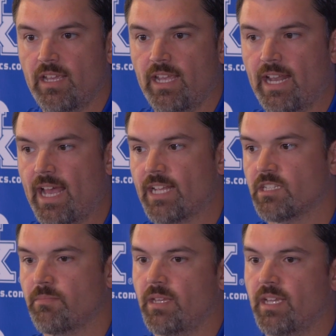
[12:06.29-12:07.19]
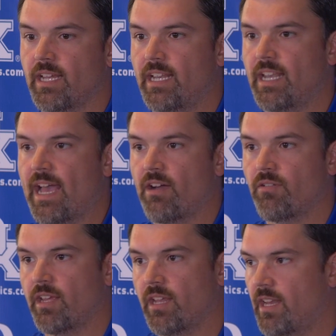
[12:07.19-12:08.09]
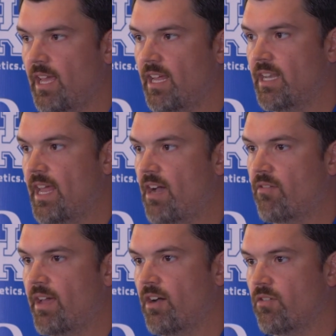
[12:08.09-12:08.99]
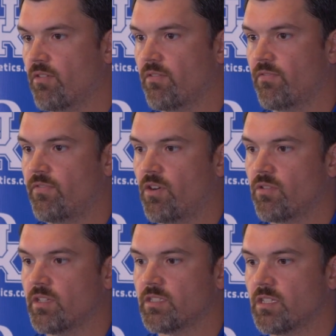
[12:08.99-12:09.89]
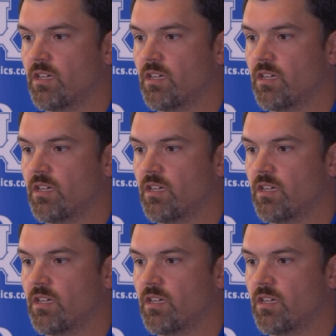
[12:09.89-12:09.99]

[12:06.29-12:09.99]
it has to be a down in and down out focus,